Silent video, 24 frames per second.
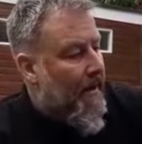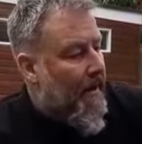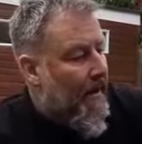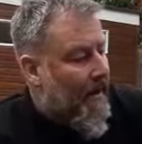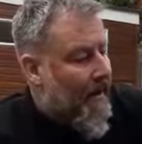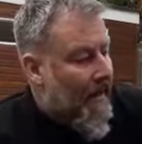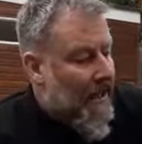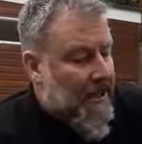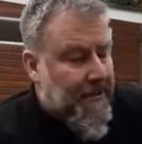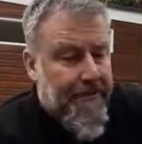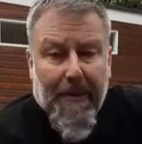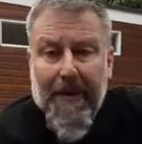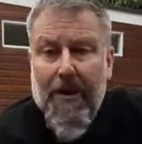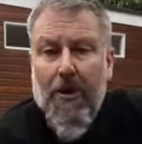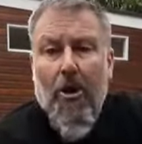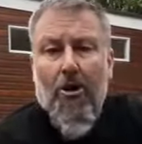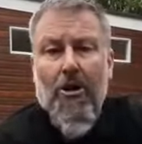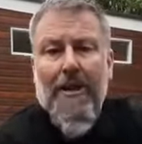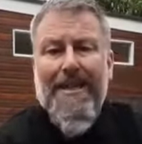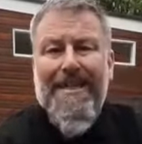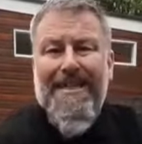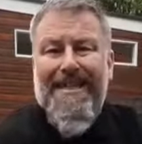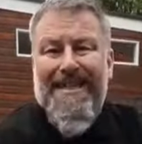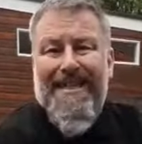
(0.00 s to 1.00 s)
Last but
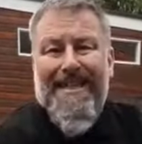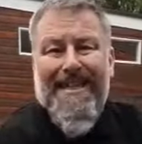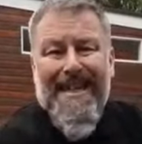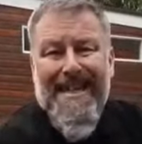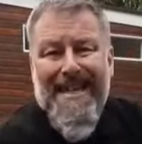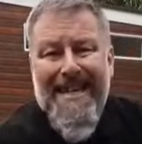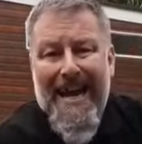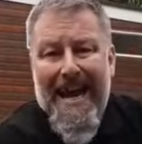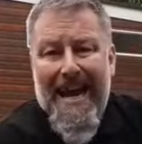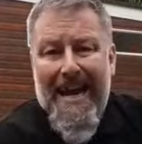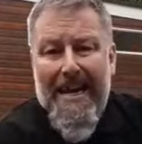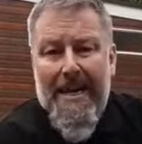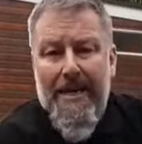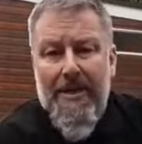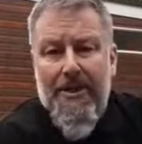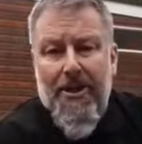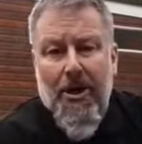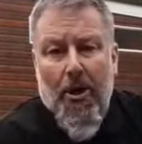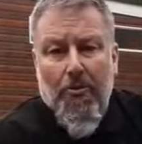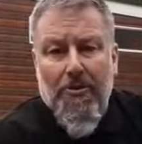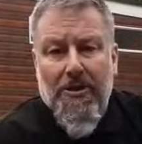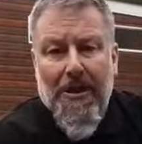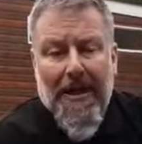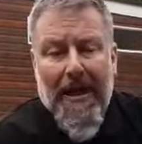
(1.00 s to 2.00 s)
not least, TA,
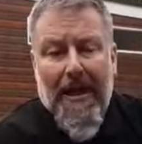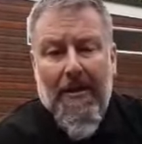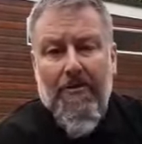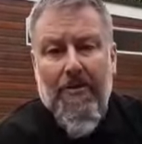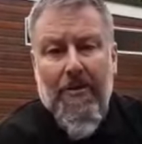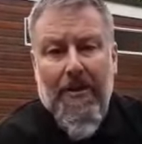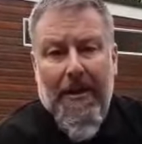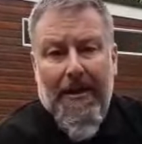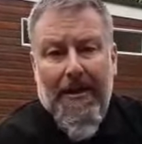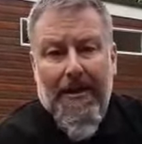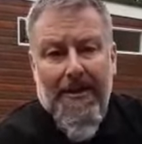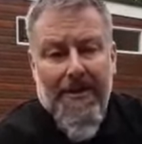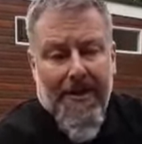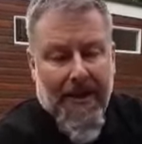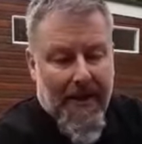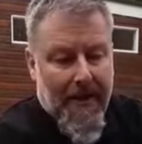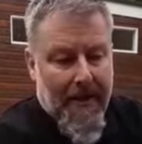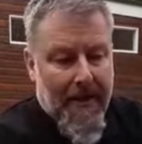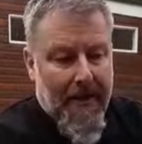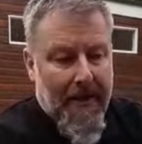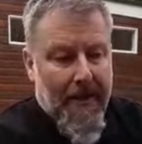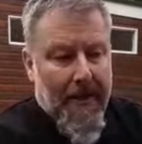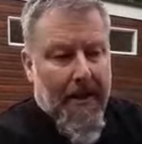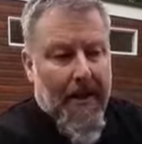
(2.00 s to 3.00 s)
total alkalinity.
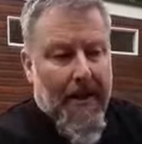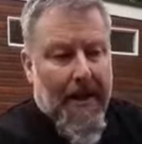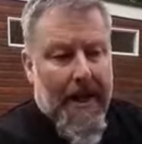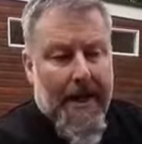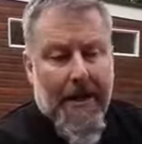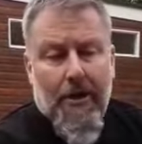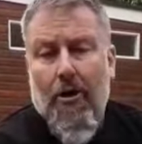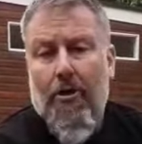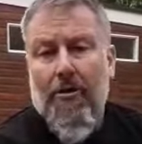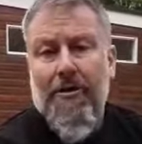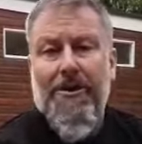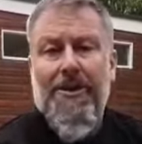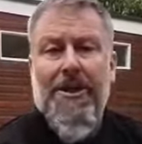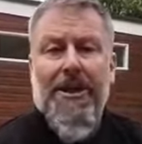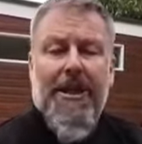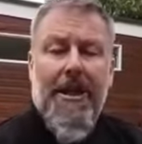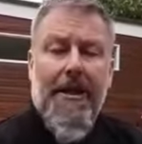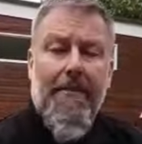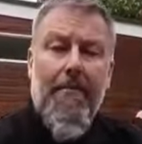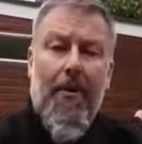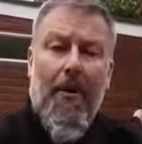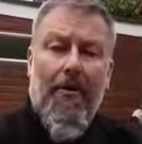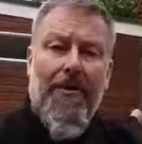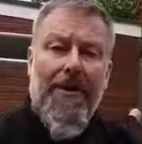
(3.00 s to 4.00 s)
In order to
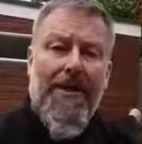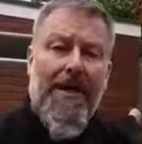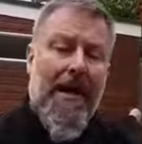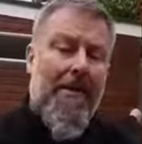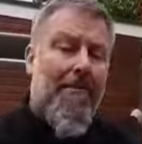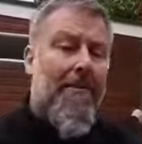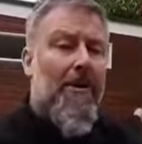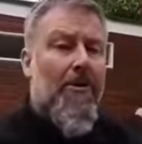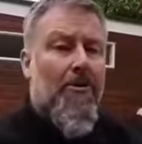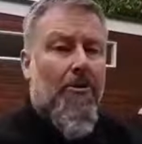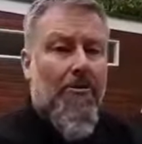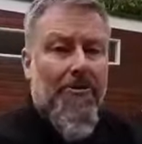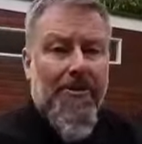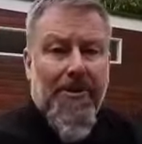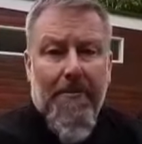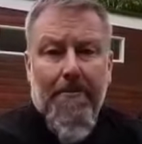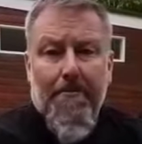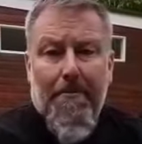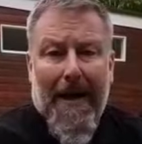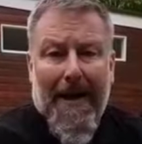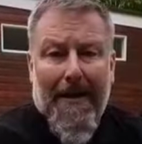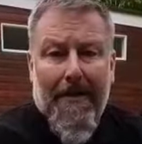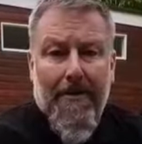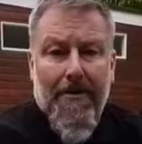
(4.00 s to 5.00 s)
keep all the chemicals in
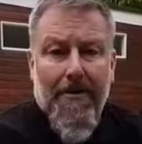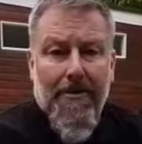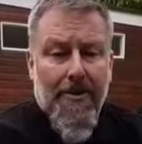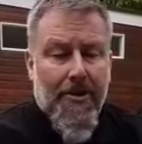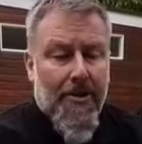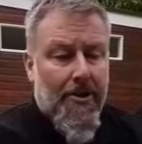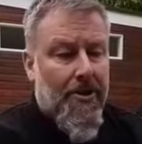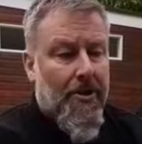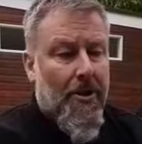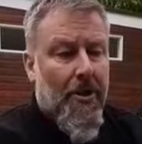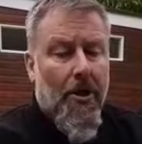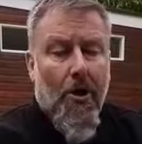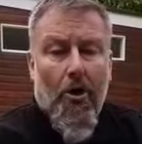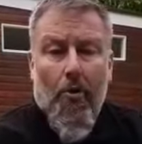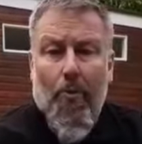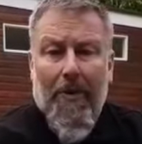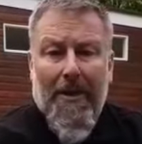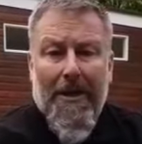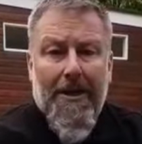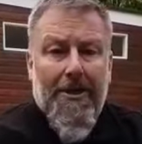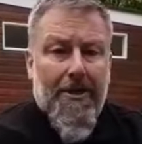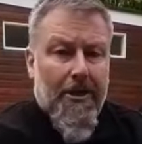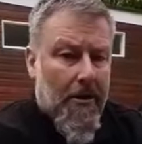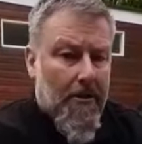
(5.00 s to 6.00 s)
balance, we
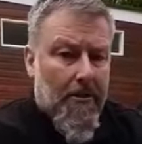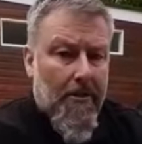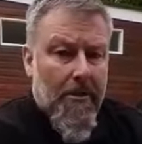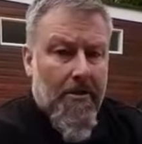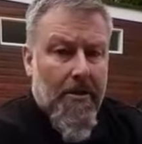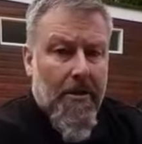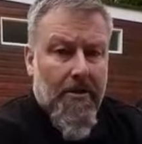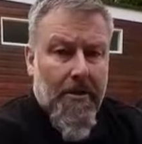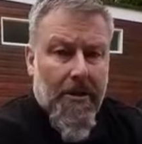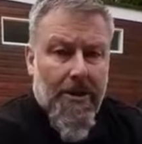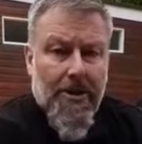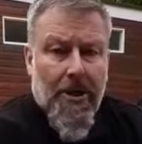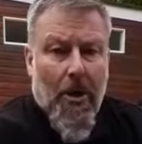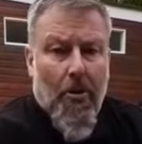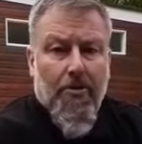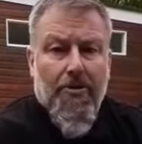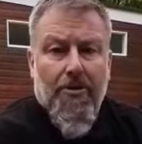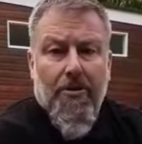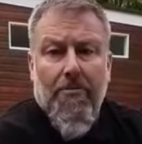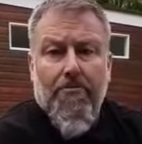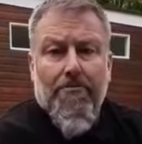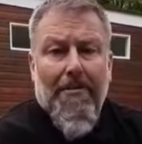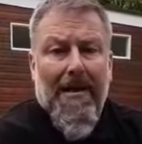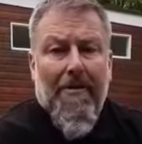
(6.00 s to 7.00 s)
need to look at the
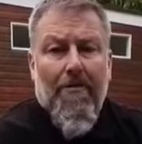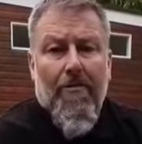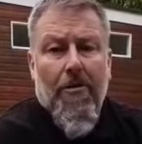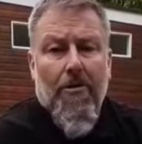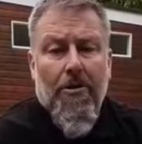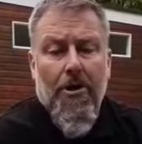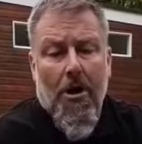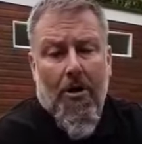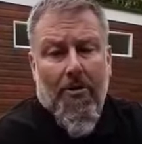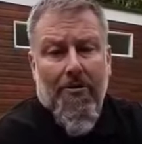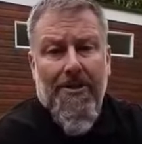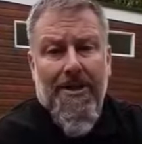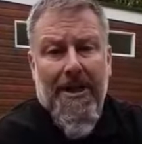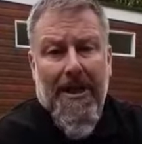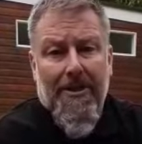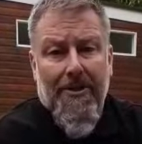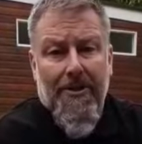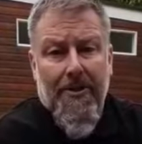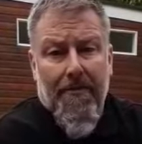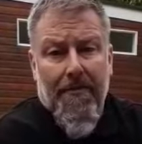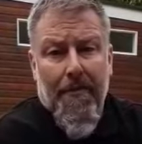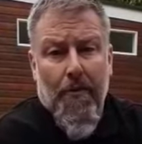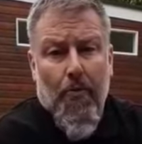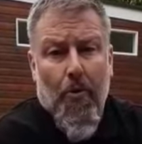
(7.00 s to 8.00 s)
total mineral
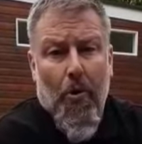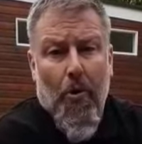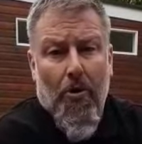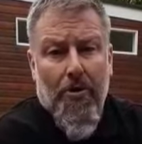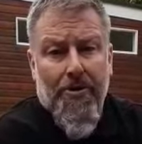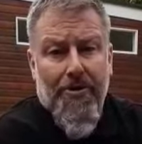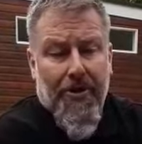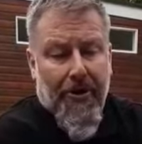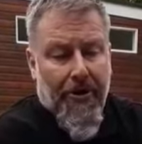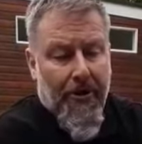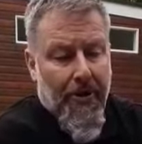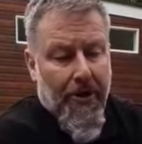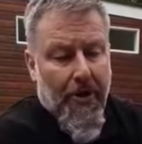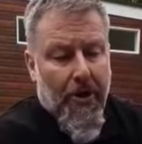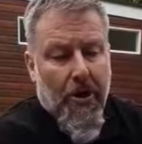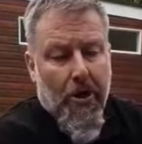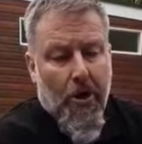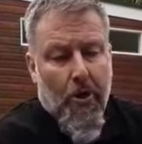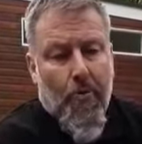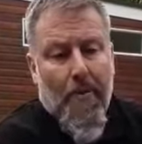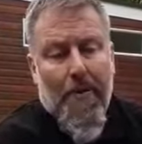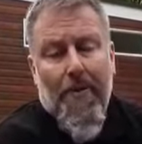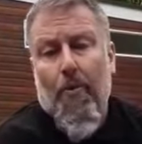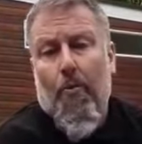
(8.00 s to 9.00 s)
content of the water.
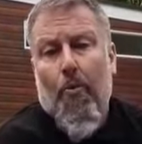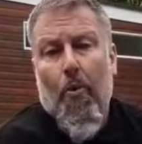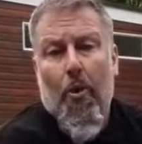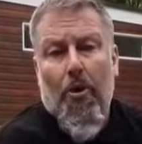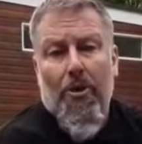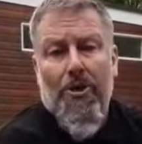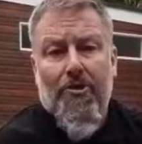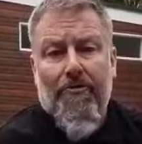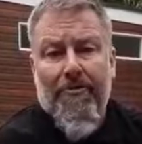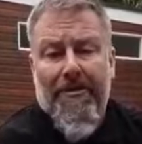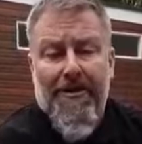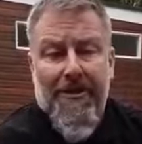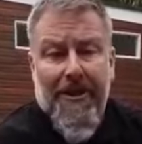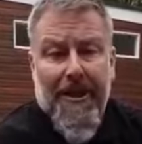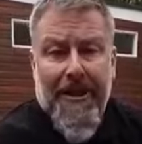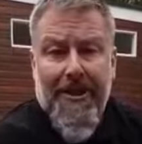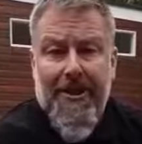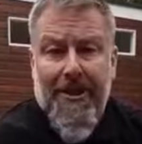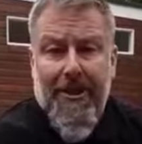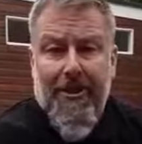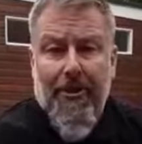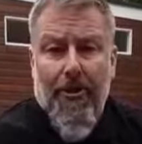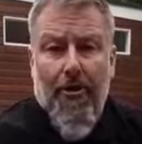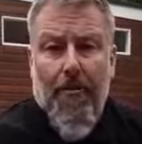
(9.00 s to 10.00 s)
When the water is
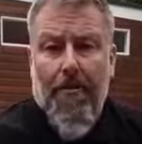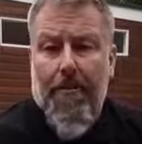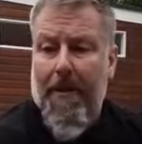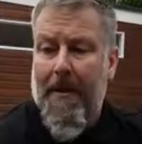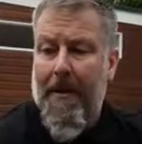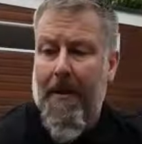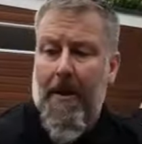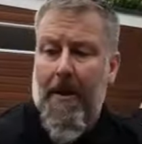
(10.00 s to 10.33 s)
heated up,